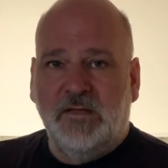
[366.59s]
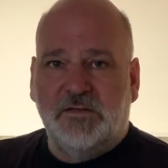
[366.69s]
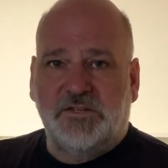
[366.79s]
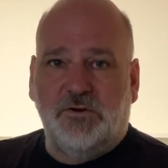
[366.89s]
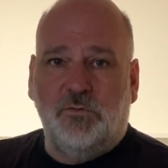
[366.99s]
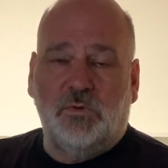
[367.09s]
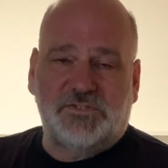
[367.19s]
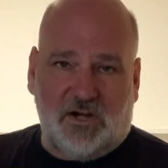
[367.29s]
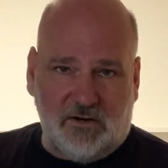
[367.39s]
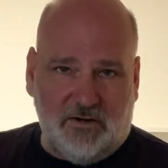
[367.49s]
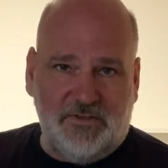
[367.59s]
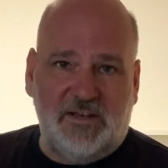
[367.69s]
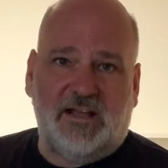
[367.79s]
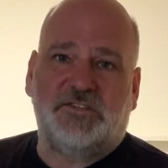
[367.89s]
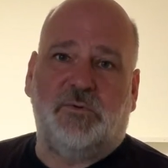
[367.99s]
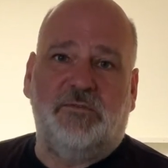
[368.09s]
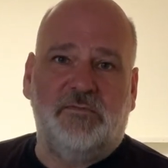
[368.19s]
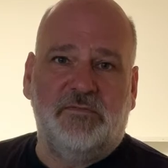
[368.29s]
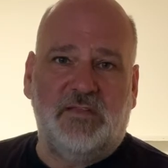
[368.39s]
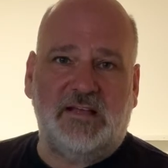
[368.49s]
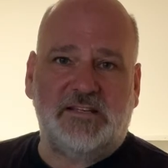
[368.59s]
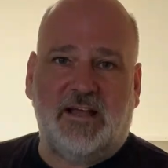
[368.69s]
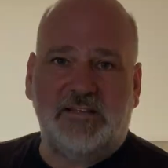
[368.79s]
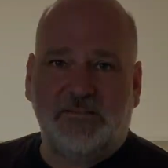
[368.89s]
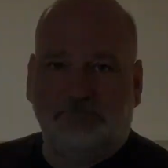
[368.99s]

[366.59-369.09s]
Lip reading: So we'll talk on the next one. Thanks, guys.